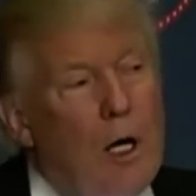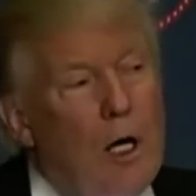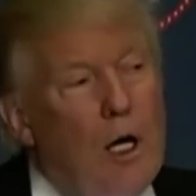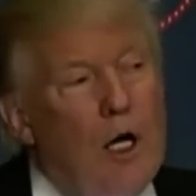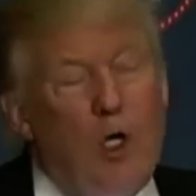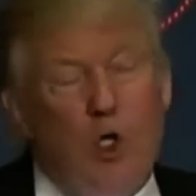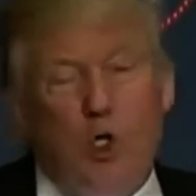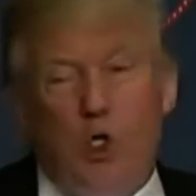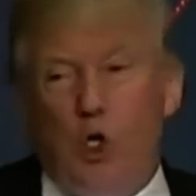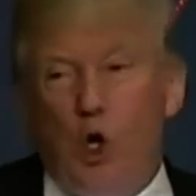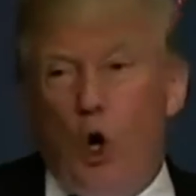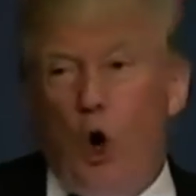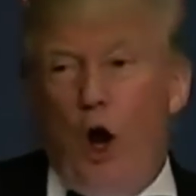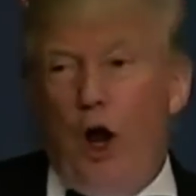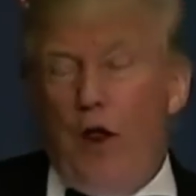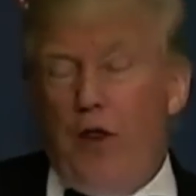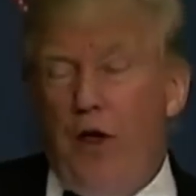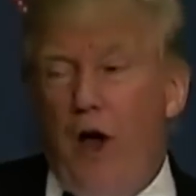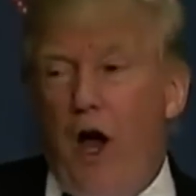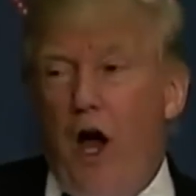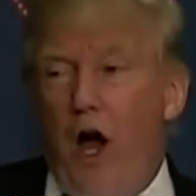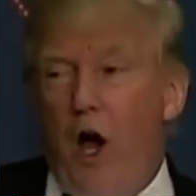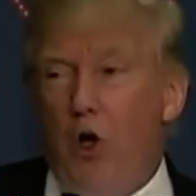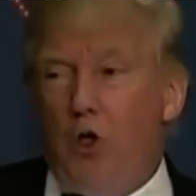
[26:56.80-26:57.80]
enjoy
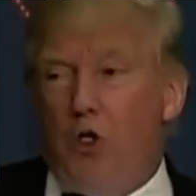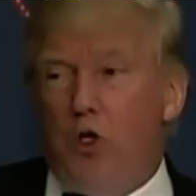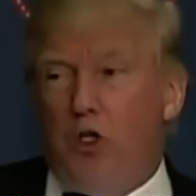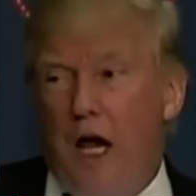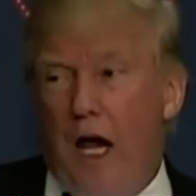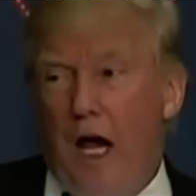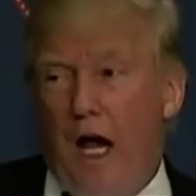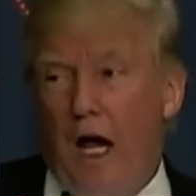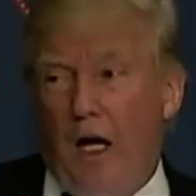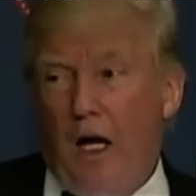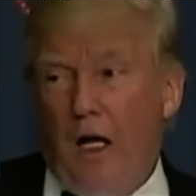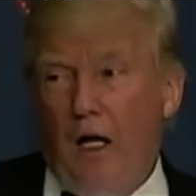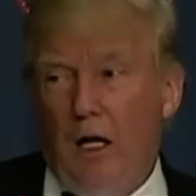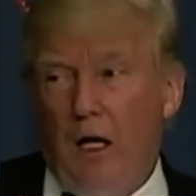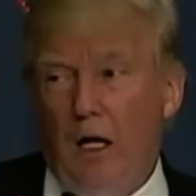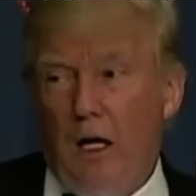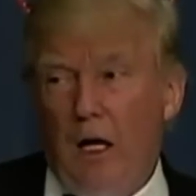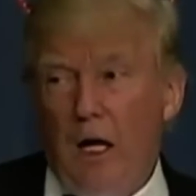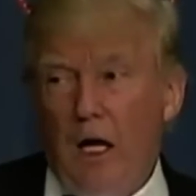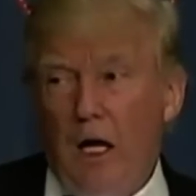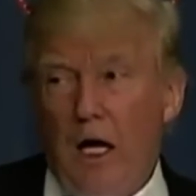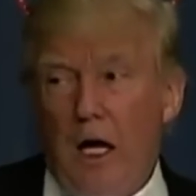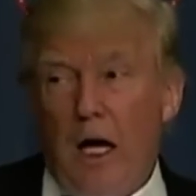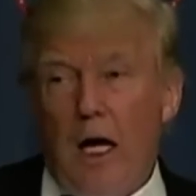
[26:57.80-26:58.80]
the hotel,
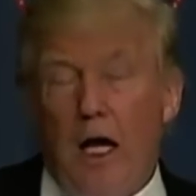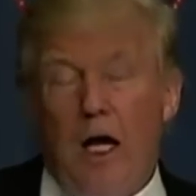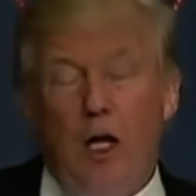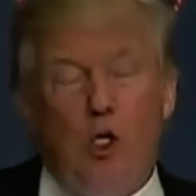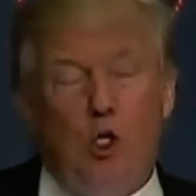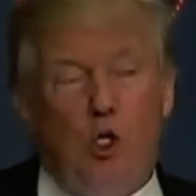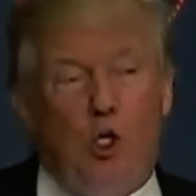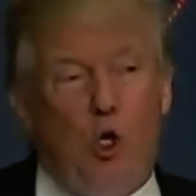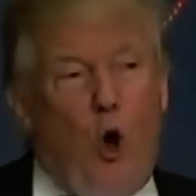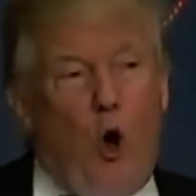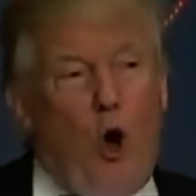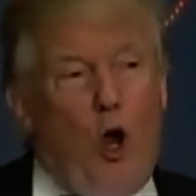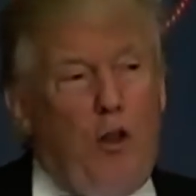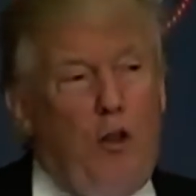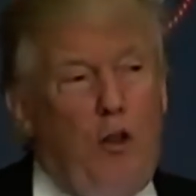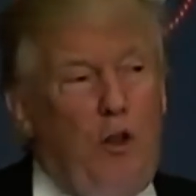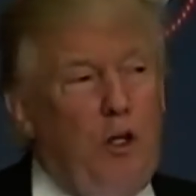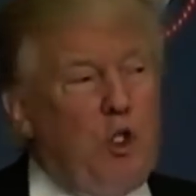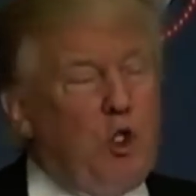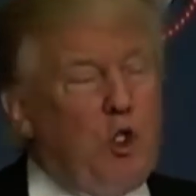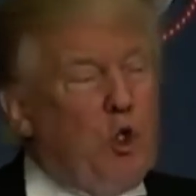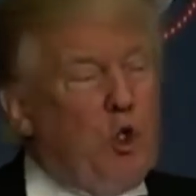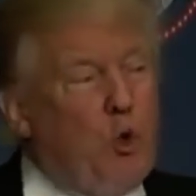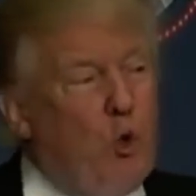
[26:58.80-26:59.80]
enjoy
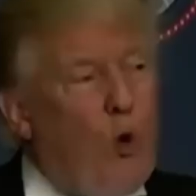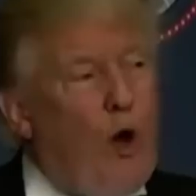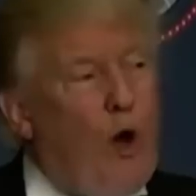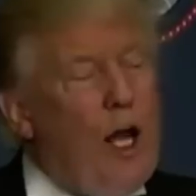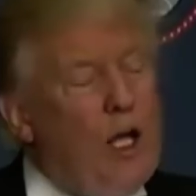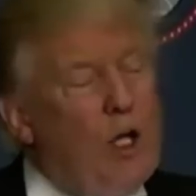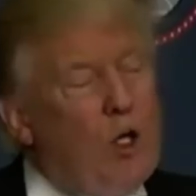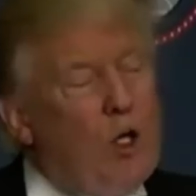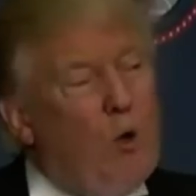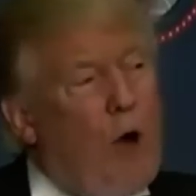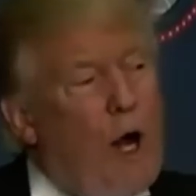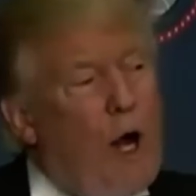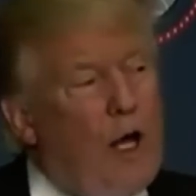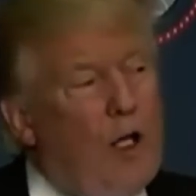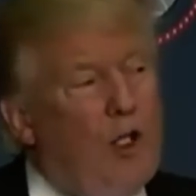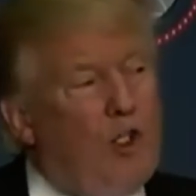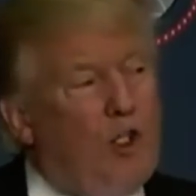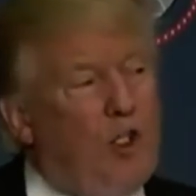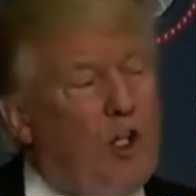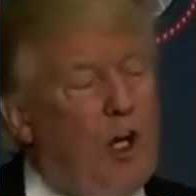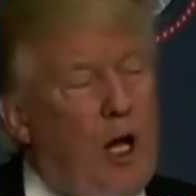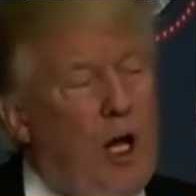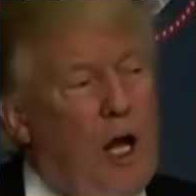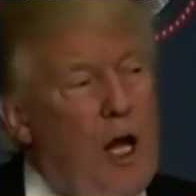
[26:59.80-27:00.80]
this great, great
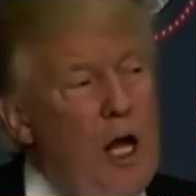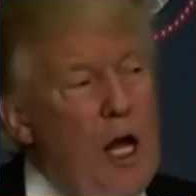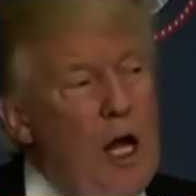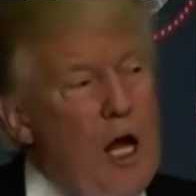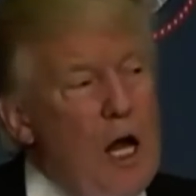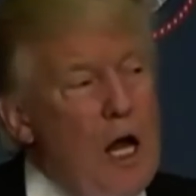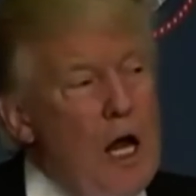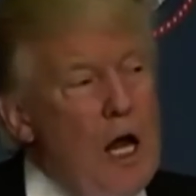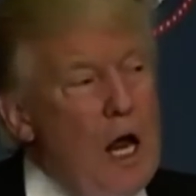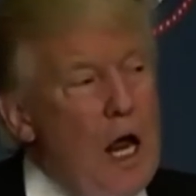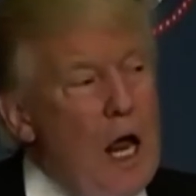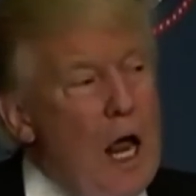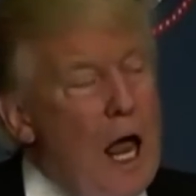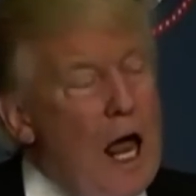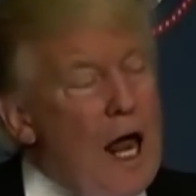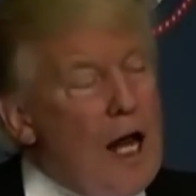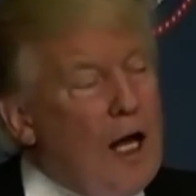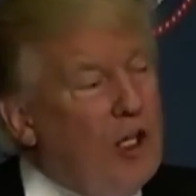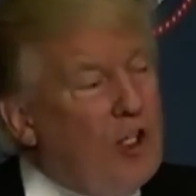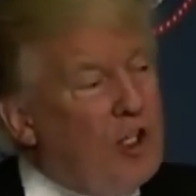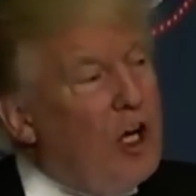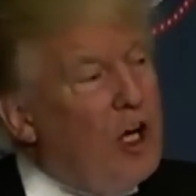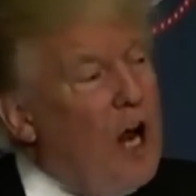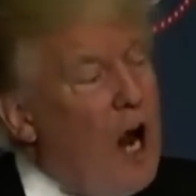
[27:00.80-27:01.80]
city,
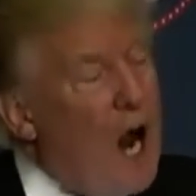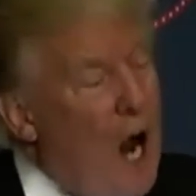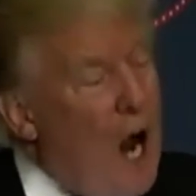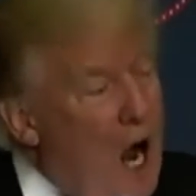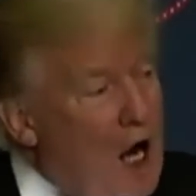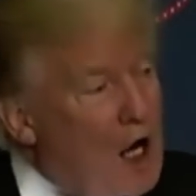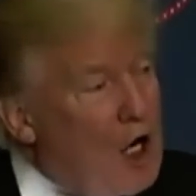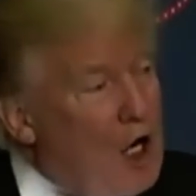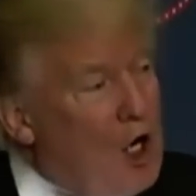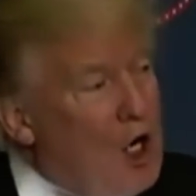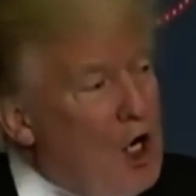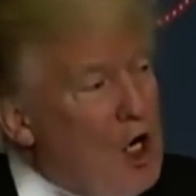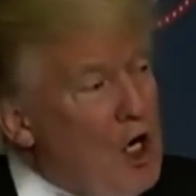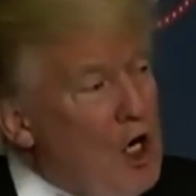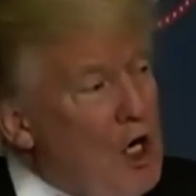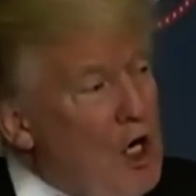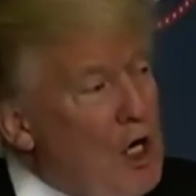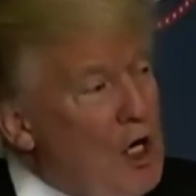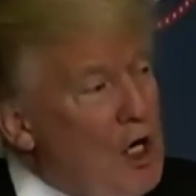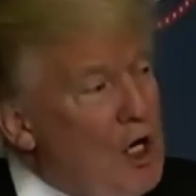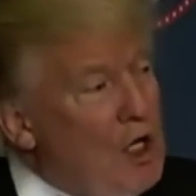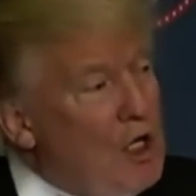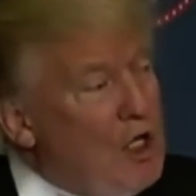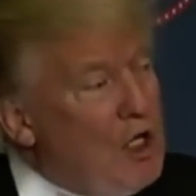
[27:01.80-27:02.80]
and it's an honor
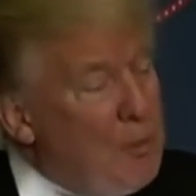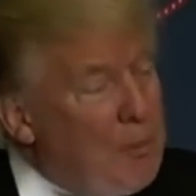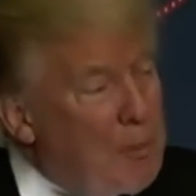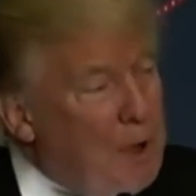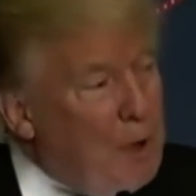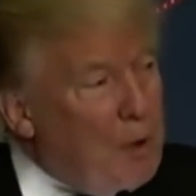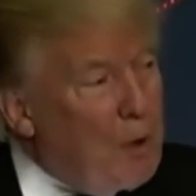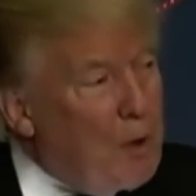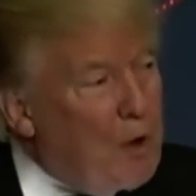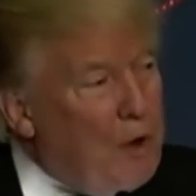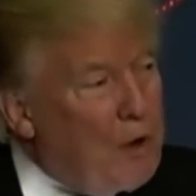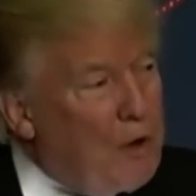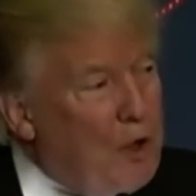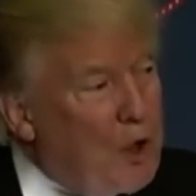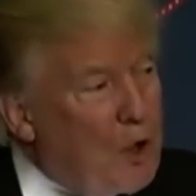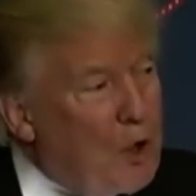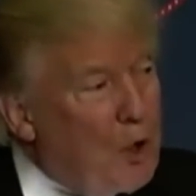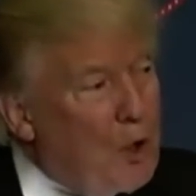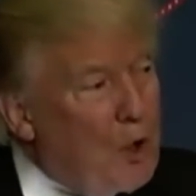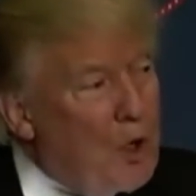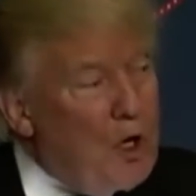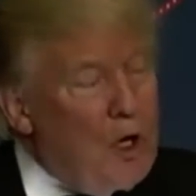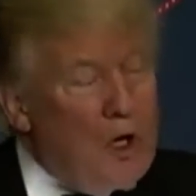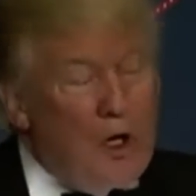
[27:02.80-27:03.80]
to be with
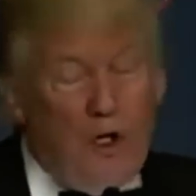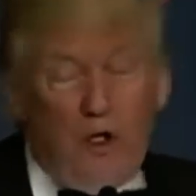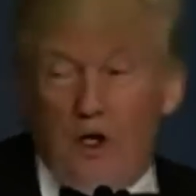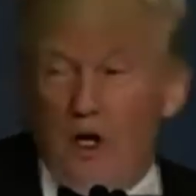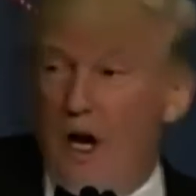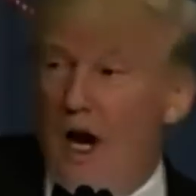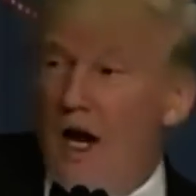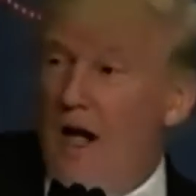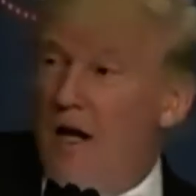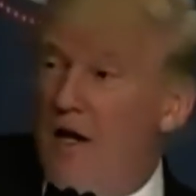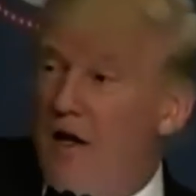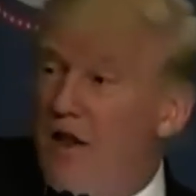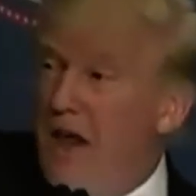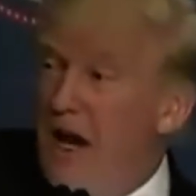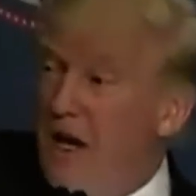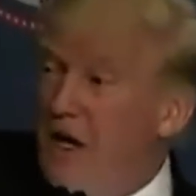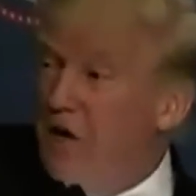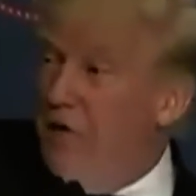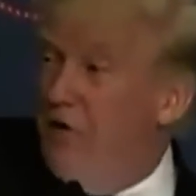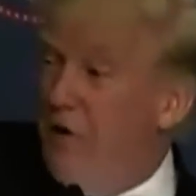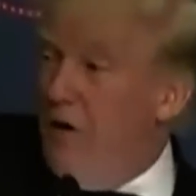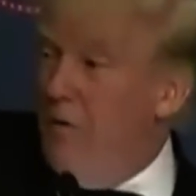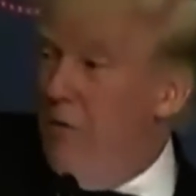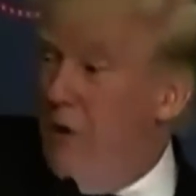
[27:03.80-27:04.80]
you tonight. Thank
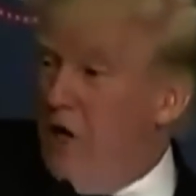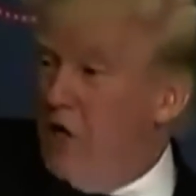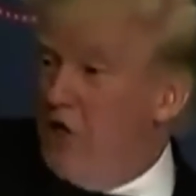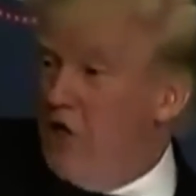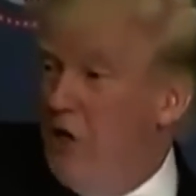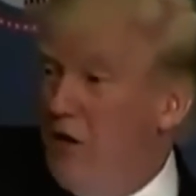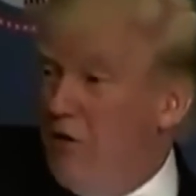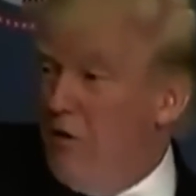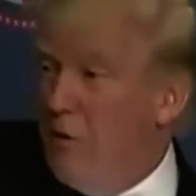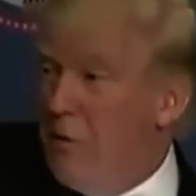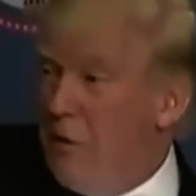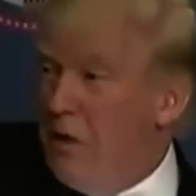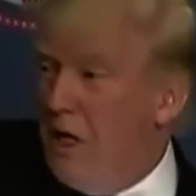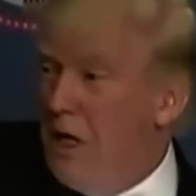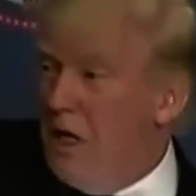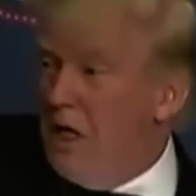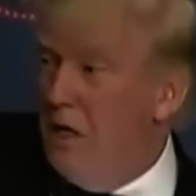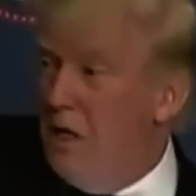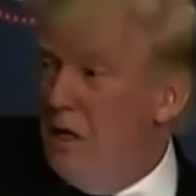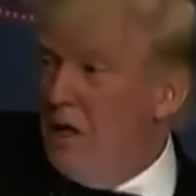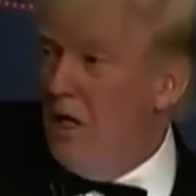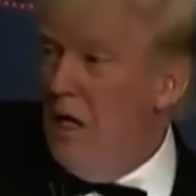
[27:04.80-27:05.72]
you very much, everybody.